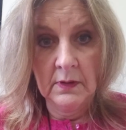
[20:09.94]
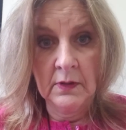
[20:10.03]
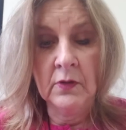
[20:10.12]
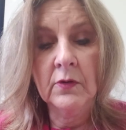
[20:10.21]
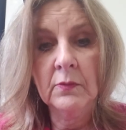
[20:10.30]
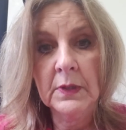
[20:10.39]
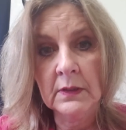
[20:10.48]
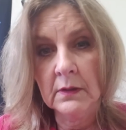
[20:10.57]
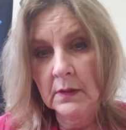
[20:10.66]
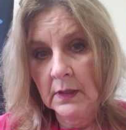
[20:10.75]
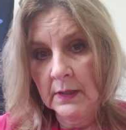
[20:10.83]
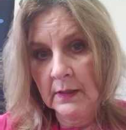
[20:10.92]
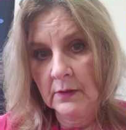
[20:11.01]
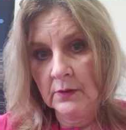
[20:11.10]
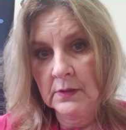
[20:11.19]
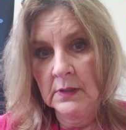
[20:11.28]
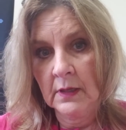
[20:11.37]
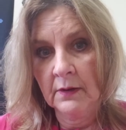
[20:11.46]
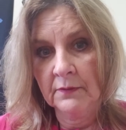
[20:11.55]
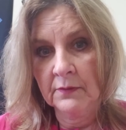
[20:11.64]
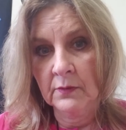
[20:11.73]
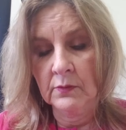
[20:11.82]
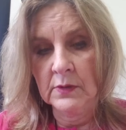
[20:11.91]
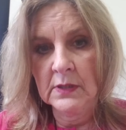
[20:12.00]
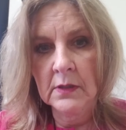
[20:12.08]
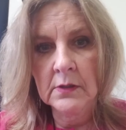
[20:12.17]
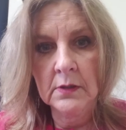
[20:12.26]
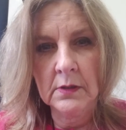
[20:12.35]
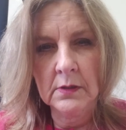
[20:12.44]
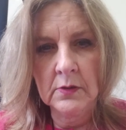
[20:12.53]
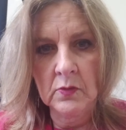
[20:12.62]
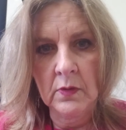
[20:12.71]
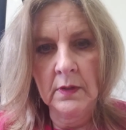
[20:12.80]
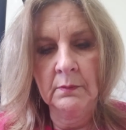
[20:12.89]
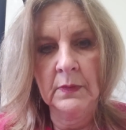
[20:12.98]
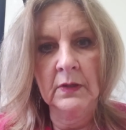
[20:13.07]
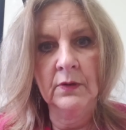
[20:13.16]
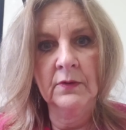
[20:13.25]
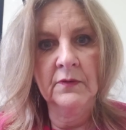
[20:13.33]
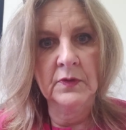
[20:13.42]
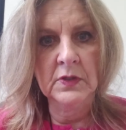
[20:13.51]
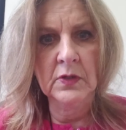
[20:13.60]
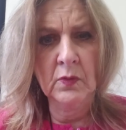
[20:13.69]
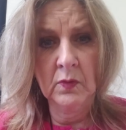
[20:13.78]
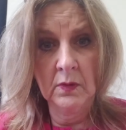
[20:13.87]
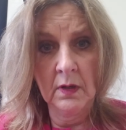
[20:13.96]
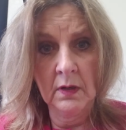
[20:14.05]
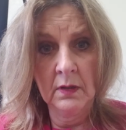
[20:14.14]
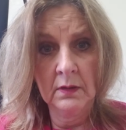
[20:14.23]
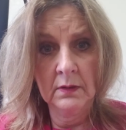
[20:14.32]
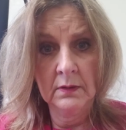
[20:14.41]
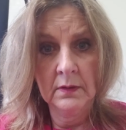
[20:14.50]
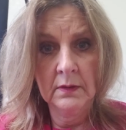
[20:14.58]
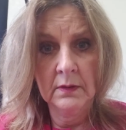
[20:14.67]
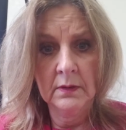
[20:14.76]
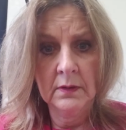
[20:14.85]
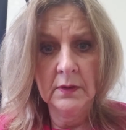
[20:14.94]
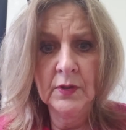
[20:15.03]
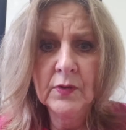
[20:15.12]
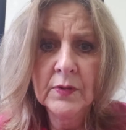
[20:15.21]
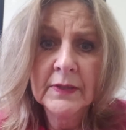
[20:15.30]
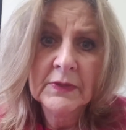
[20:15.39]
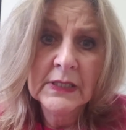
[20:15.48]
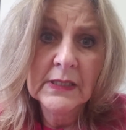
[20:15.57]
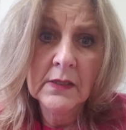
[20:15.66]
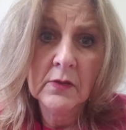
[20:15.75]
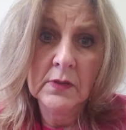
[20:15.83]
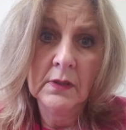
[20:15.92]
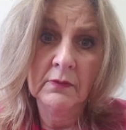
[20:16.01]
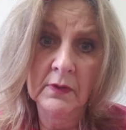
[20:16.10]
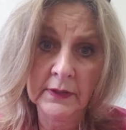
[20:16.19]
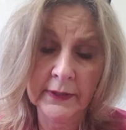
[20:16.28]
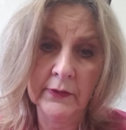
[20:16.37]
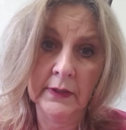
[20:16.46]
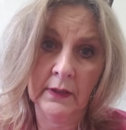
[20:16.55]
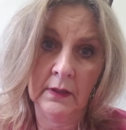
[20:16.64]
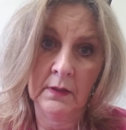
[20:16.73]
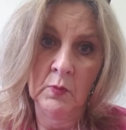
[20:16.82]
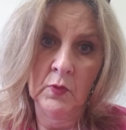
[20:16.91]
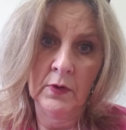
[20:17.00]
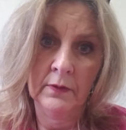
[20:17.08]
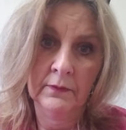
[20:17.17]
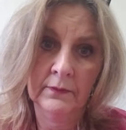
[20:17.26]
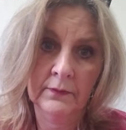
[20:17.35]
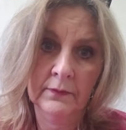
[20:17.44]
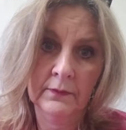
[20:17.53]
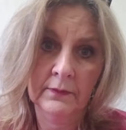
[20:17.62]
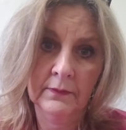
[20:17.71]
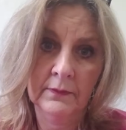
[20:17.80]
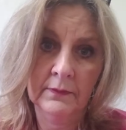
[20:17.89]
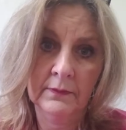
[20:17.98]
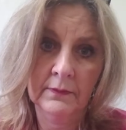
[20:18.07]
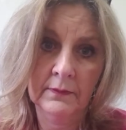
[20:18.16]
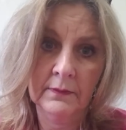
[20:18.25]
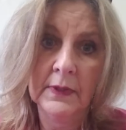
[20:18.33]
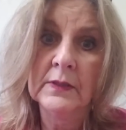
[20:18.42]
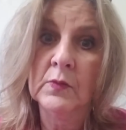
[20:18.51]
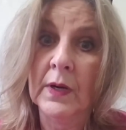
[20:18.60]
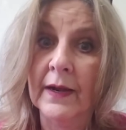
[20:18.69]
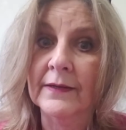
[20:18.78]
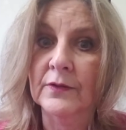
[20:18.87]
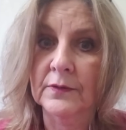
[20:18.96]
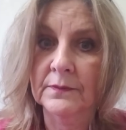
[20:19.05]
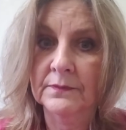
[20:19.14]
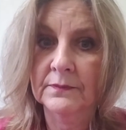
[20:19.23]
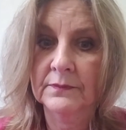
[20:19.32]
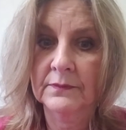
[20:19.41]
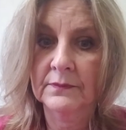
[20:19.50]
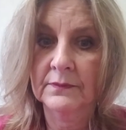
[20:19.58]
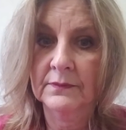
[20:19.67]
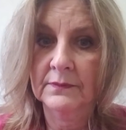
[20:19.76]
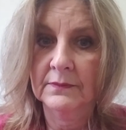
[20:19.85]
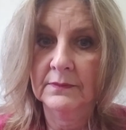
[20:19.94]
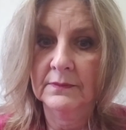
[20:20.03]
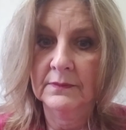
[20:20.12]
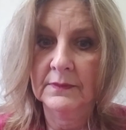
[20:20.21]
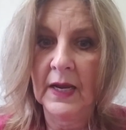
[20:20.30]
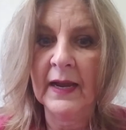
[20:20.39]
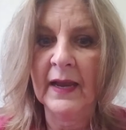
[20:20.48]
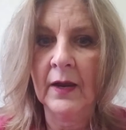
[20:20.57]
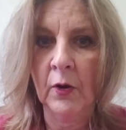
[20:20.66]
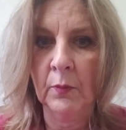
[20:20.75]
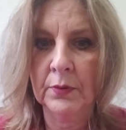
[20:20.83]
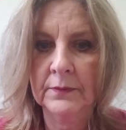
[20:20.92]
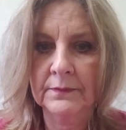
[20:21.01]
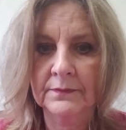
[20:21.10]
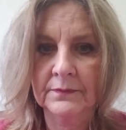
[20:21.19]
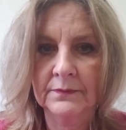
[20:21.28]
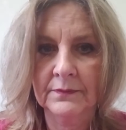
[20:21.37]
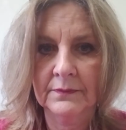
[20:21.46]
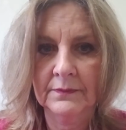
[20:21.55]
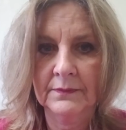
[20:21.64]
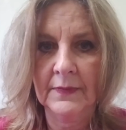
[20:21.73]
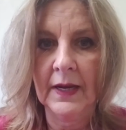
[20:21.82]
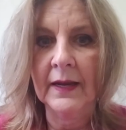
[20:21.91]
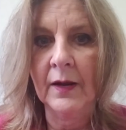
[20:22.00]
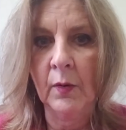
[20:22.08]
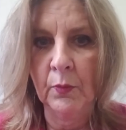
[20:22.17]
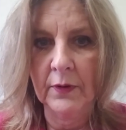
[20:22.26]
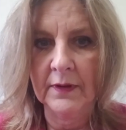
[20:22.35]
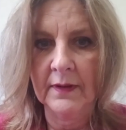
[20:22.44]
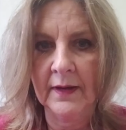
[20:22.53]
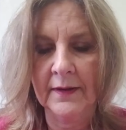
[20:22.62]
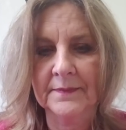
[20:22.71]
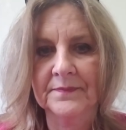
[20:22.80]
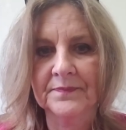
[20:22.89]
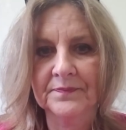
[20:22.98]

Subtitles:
You have been looking at yourself through such a distorted mirror for so long, you don't even see yourself clearly anymore. That's what I do. I help. I help with that.